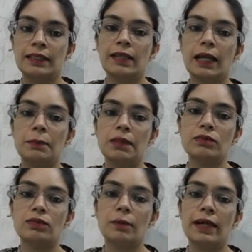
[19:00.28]
That
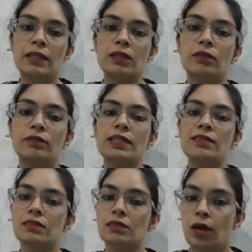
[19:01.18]
means from any of
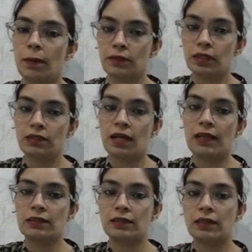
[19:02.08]
these options the
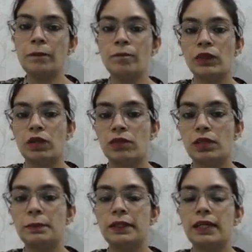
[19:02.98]
answer
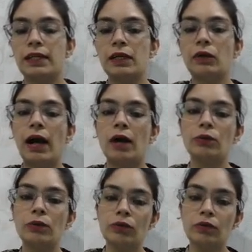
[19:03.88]
will be there. Now
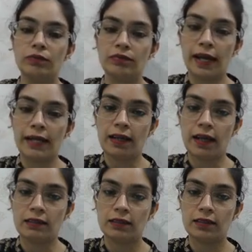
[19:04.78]
how to find
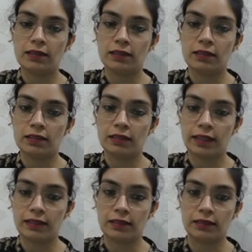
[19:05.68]
answer is in this
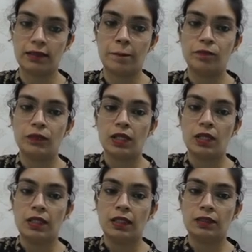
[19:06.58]
cases.
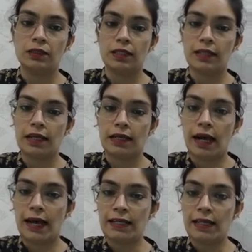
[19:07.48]
See,
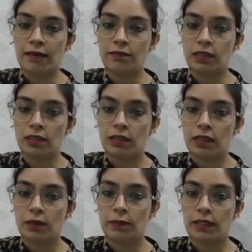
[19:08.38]
I have
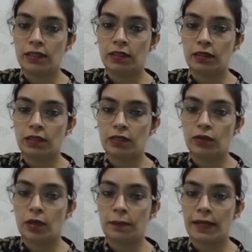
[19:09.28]
the equation in this
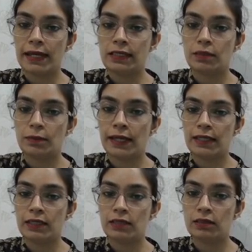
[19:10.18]
form, x
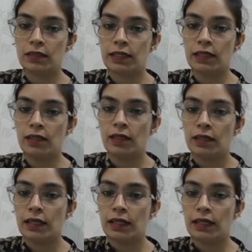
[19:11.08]
minus 3
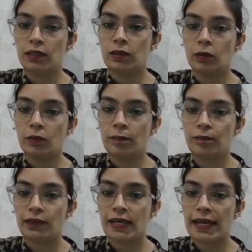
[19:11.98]
into
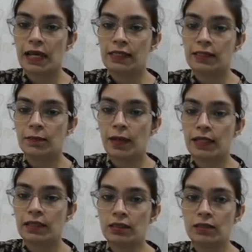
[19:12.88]
x
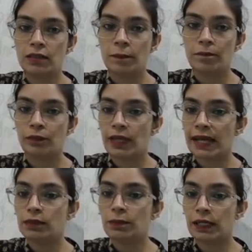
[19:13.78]
minus
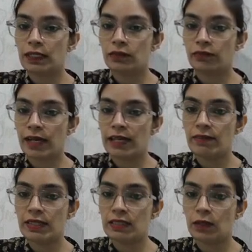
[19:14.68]
x plus
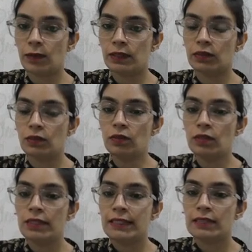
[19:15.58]
5 is equals to
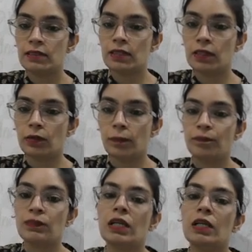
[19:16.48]
0.
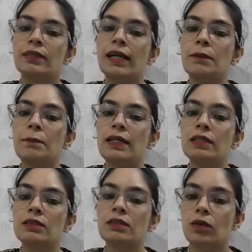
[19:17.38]
That
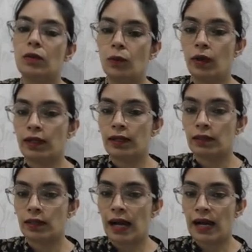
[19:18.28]
means what
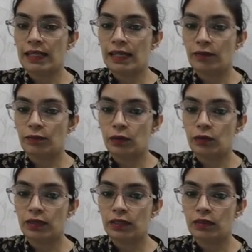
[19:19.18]
I have to
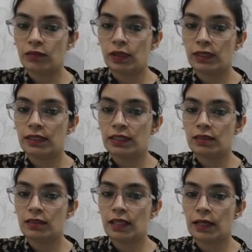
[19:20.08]
do, first of all,
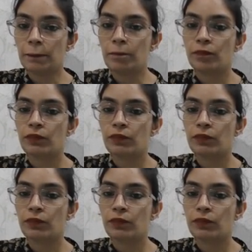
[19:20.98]
this thing